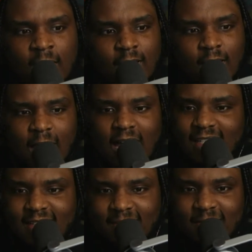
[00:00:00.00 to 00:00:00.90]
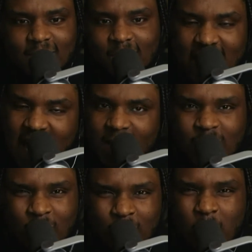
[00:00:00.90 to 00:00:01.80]
Like they had you
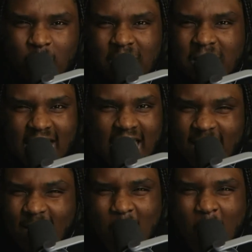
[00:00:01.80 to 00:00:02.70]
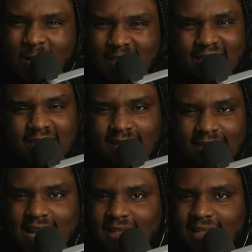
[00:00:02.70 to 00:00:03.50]
using the analog to select